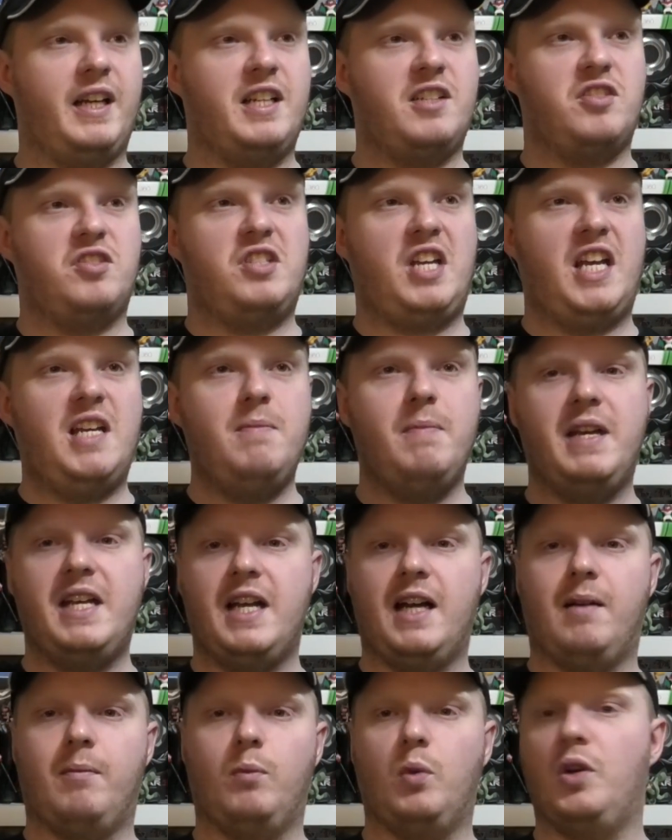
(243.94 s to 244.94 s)
is teaming
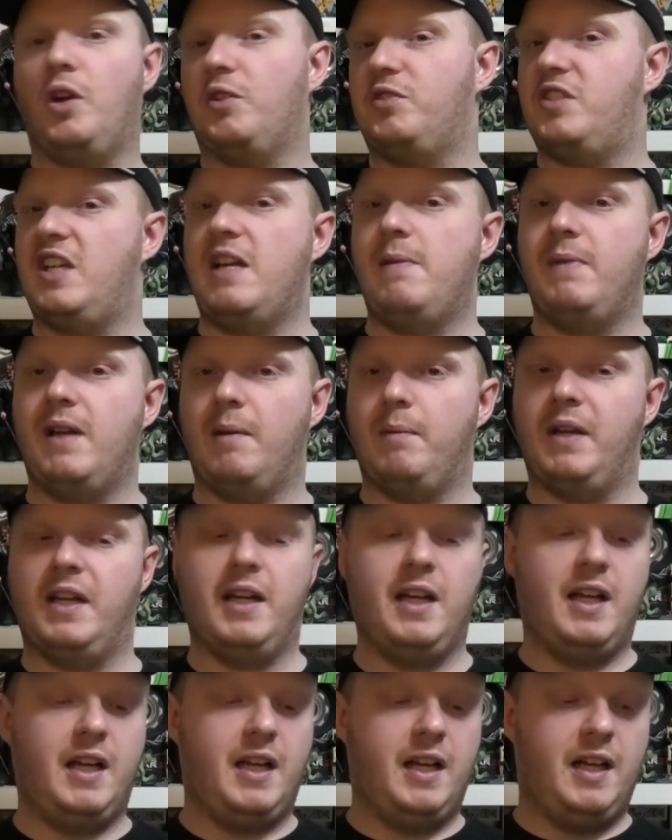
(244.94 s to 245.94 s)
up, well, not teaming up, but
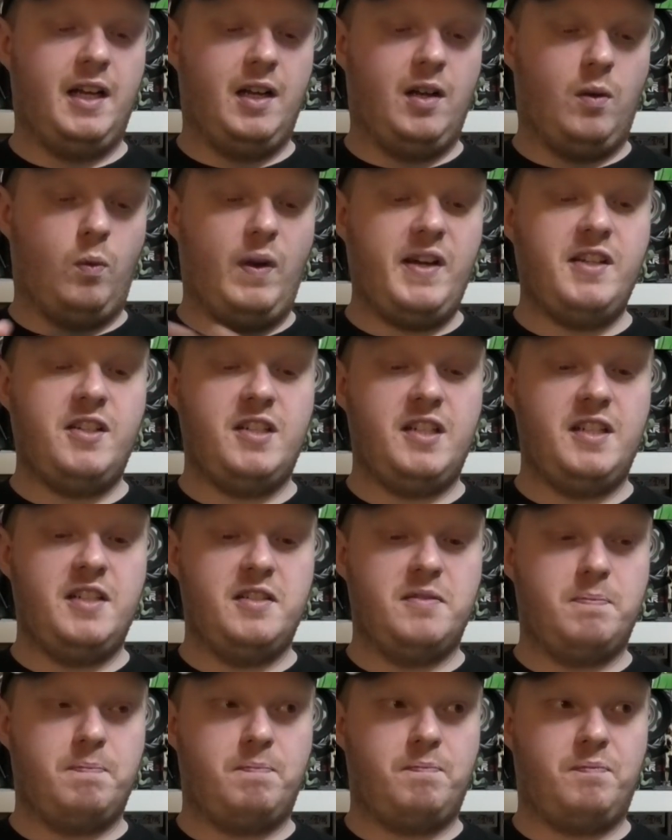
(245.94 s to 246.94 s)
when
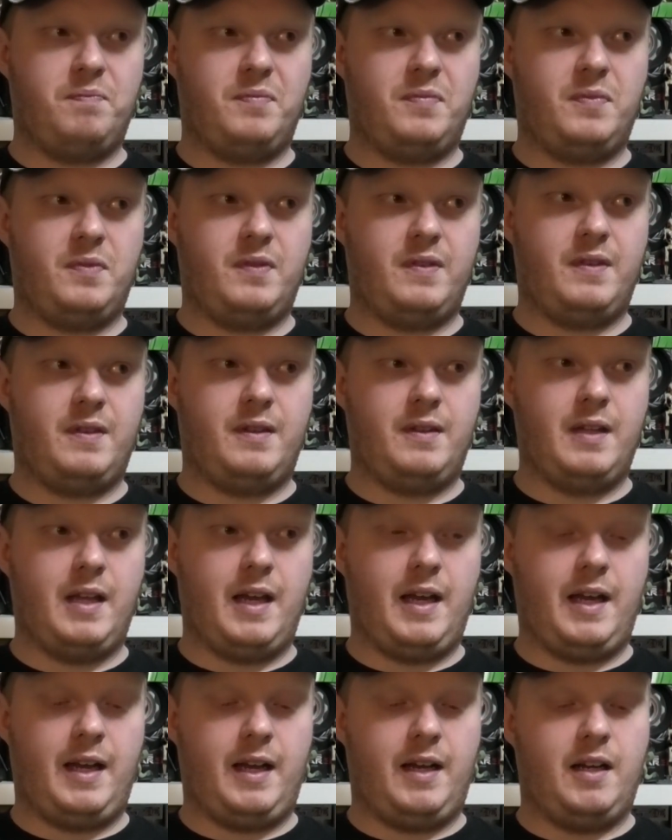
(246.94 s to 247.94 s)
she's,
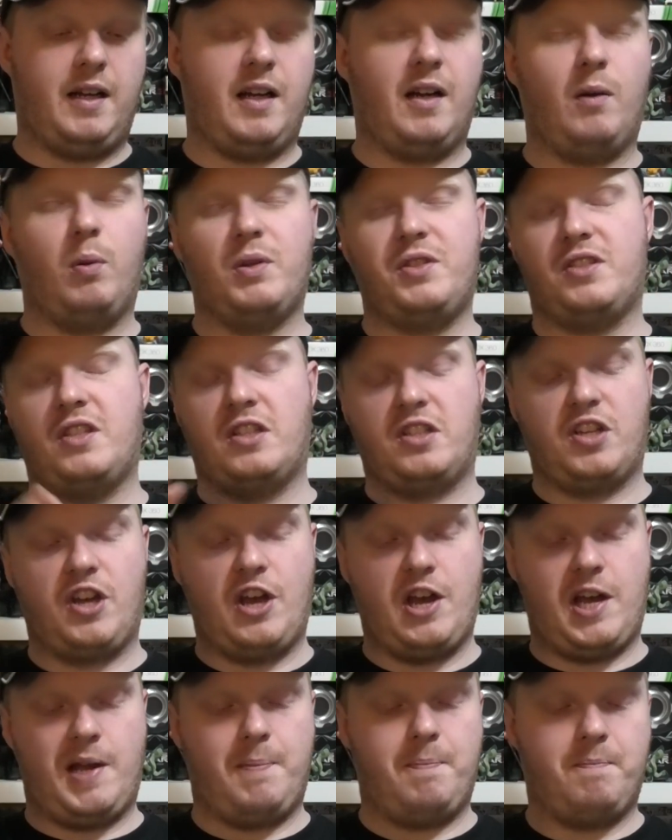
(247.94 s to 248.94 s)
what's the
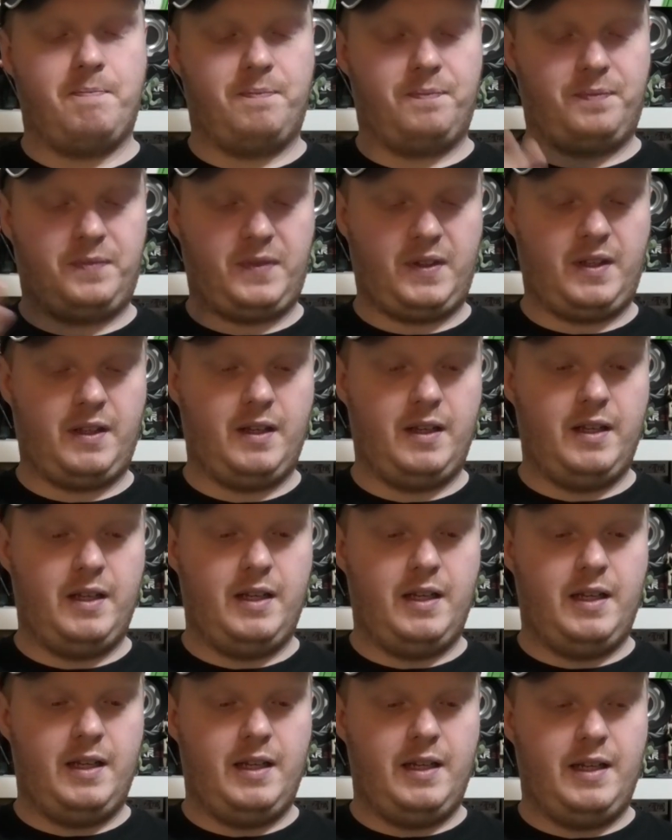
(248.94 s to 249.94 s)
term?
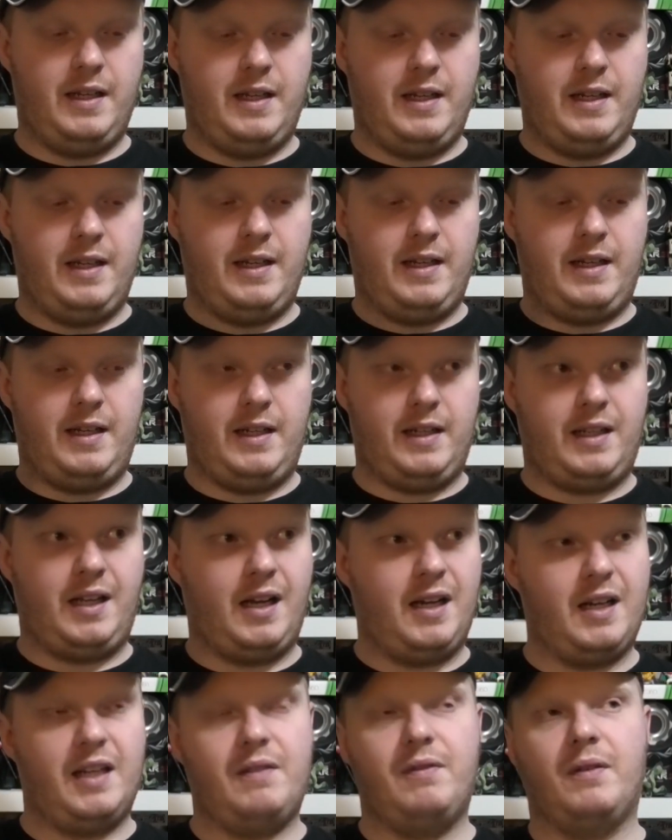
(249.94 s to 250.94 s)
I
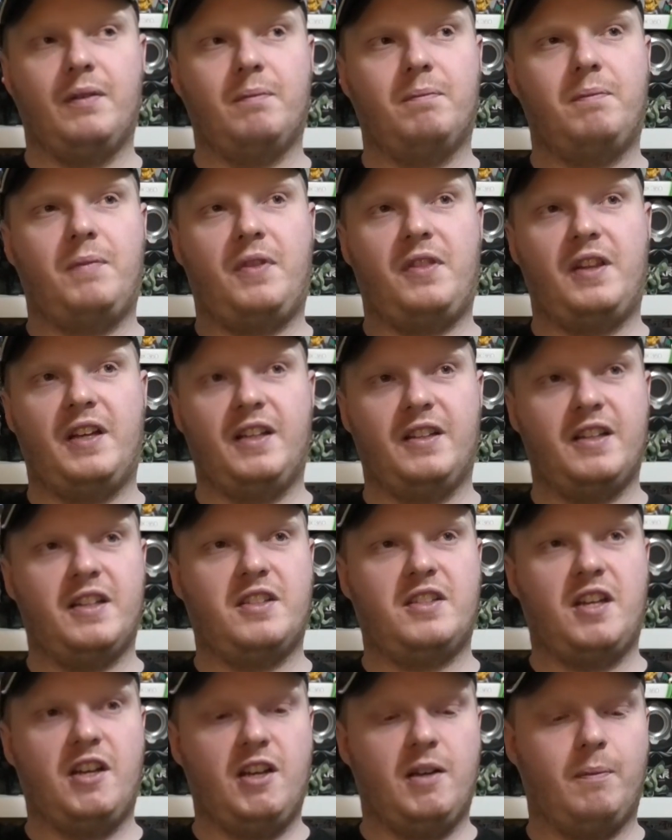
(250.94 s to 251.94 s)
can't even think of
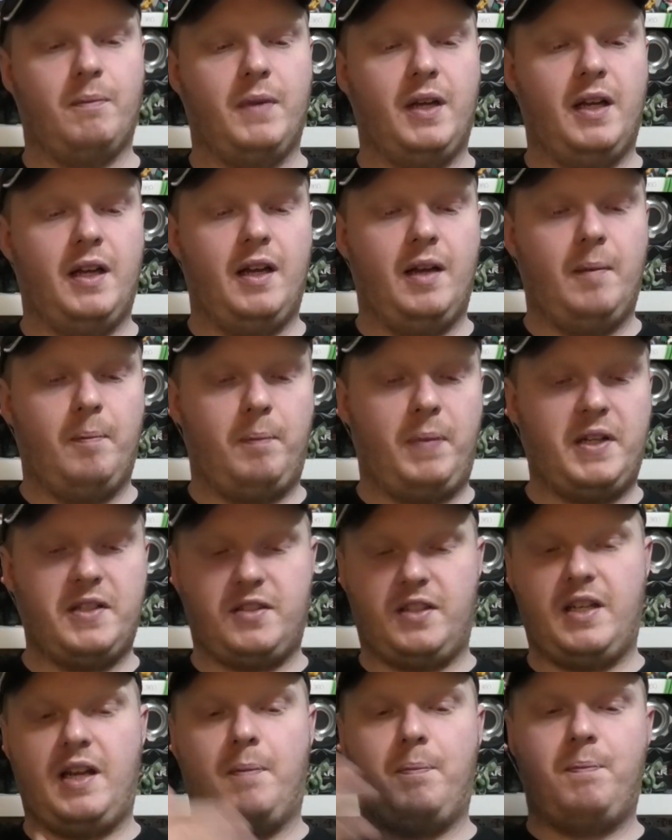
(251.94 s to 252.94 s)
the term.
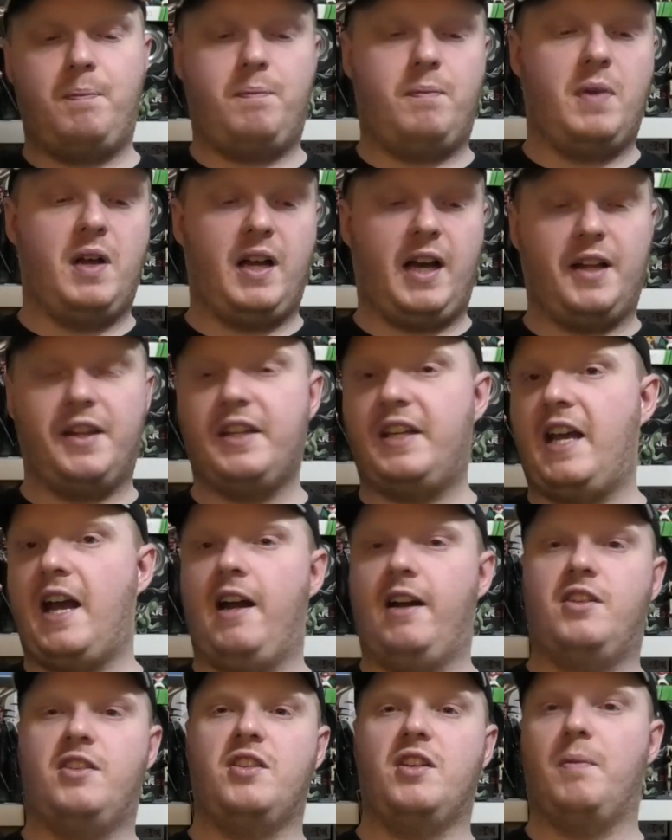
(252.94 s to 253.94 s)
Basically, other
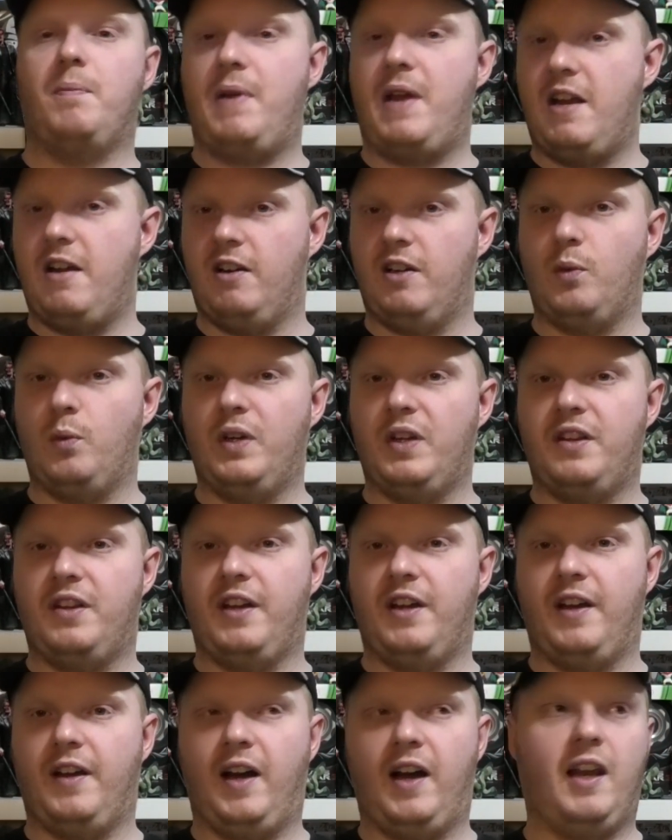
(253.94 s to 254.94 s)
characters are appearing with
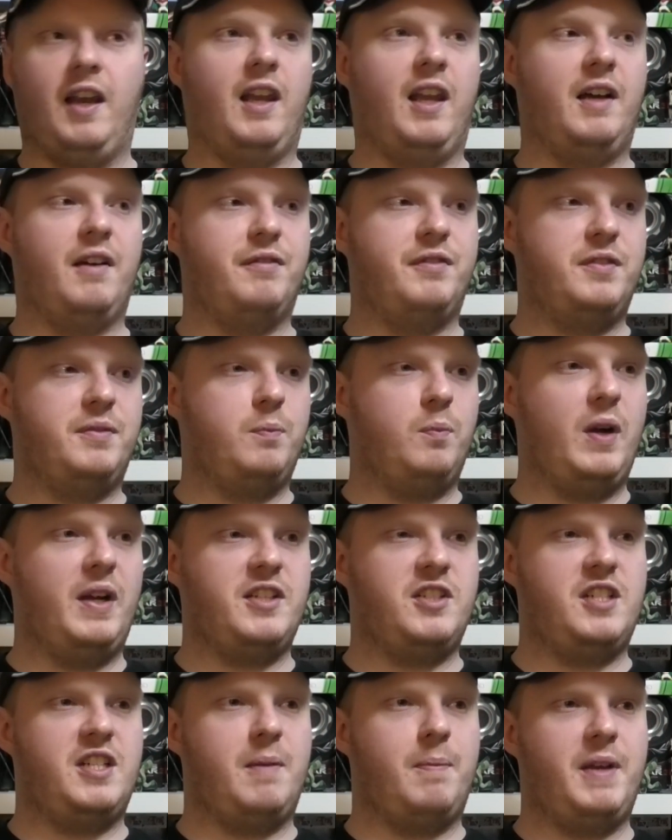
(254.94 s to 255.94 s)
her. I loved
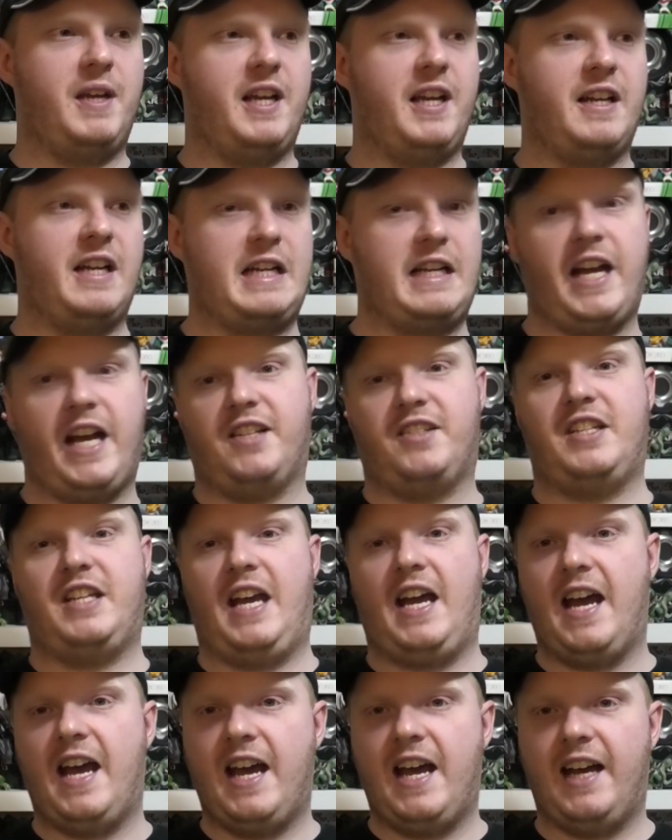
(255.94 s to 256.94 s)
when she appeared in Cassie
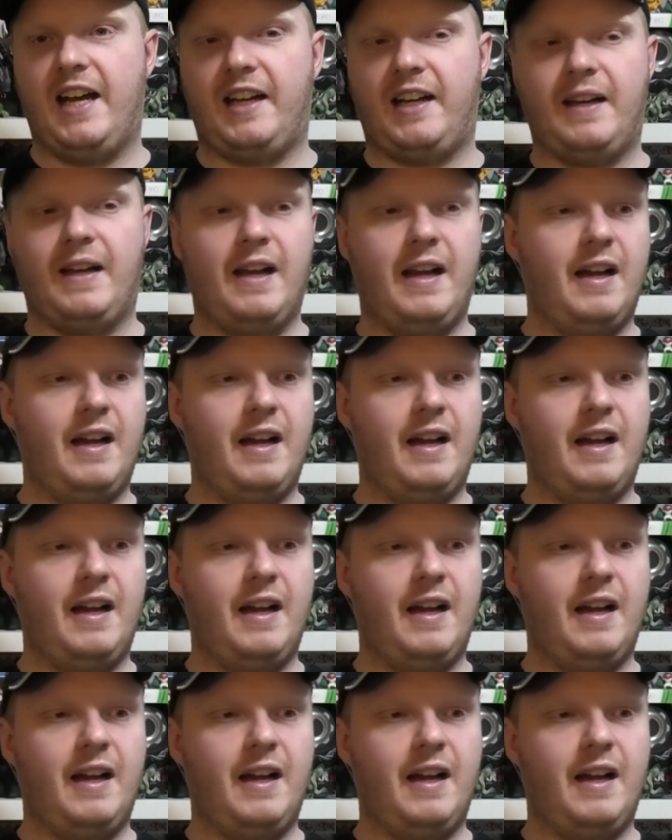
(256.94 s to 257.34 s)
Hack.